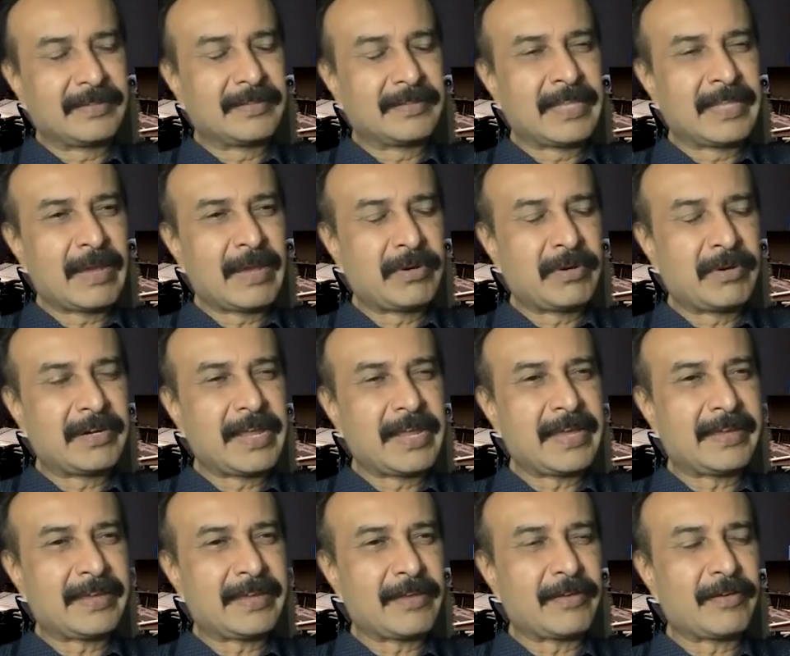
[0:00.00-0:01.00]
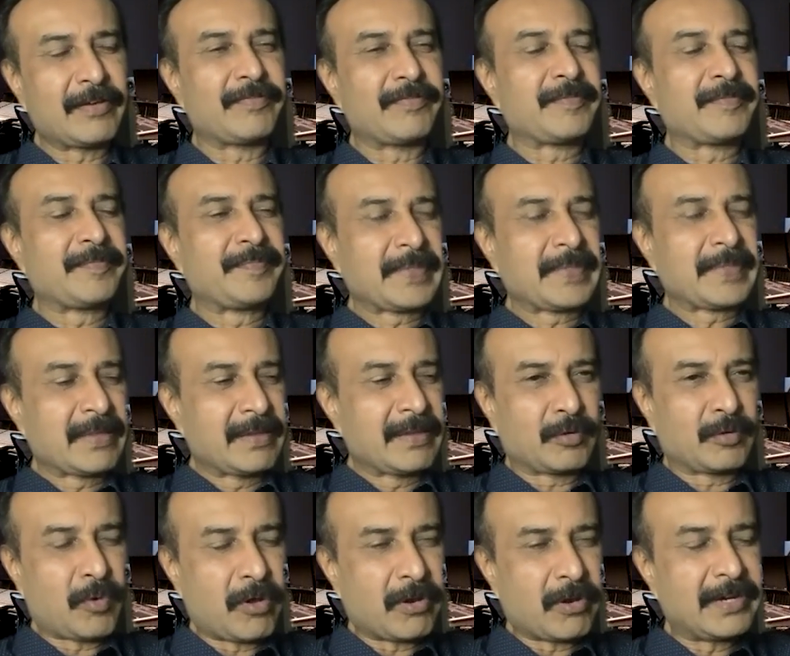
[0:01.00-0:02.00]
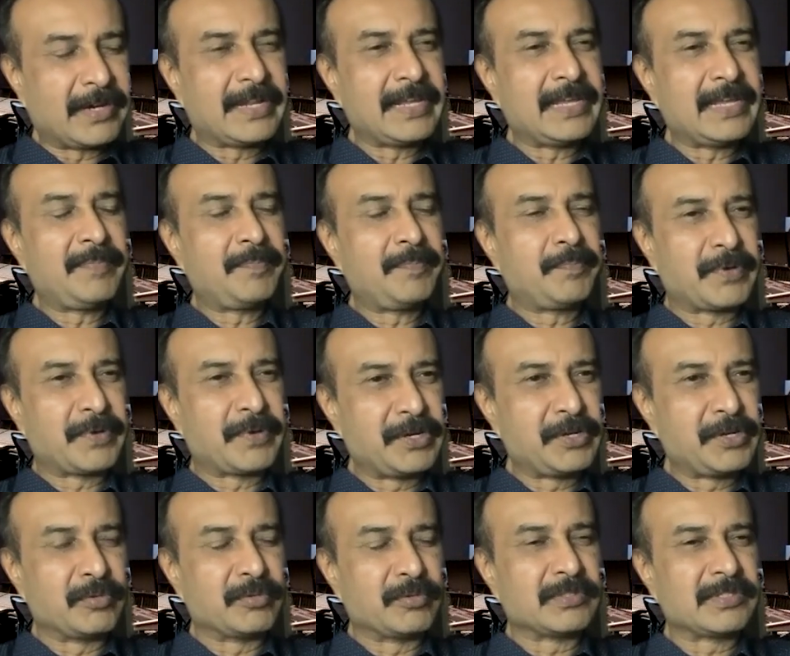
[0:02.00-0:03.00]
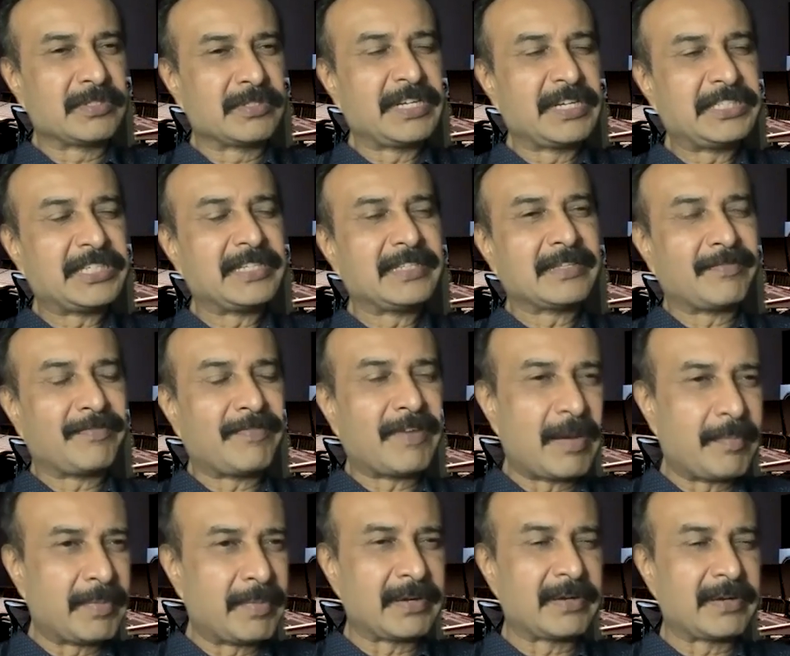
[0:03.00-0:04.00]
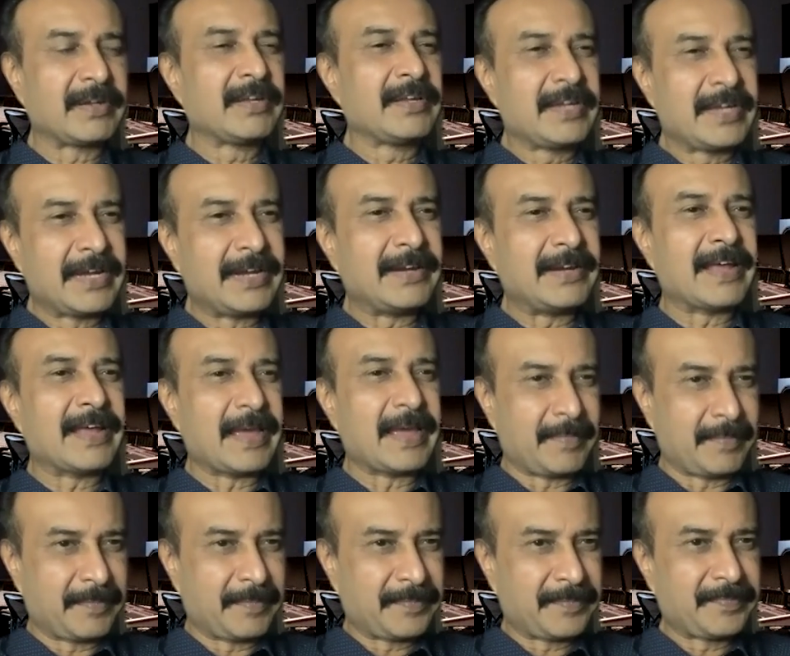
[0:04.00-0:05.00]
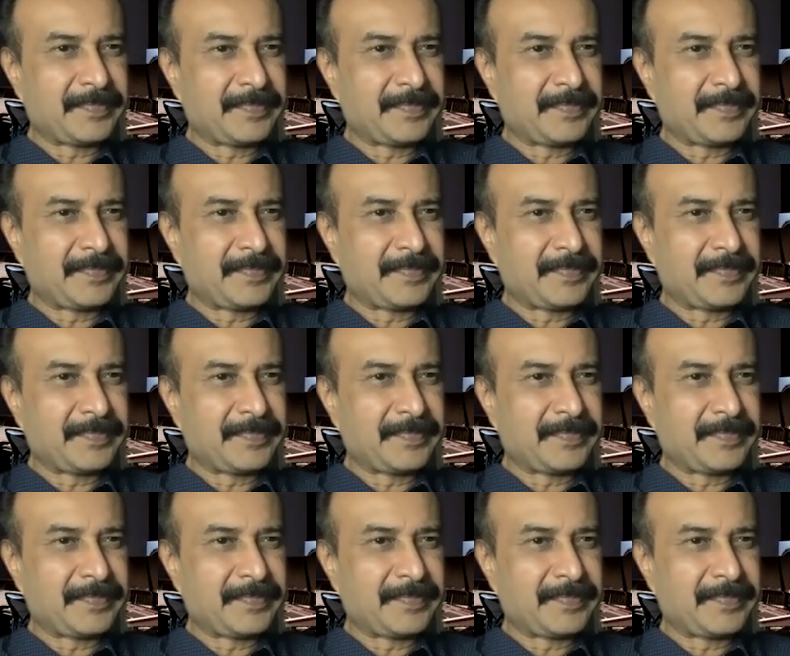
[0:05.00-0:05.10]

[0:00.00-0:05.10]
they would take care of quality produce reaching the farmer in time.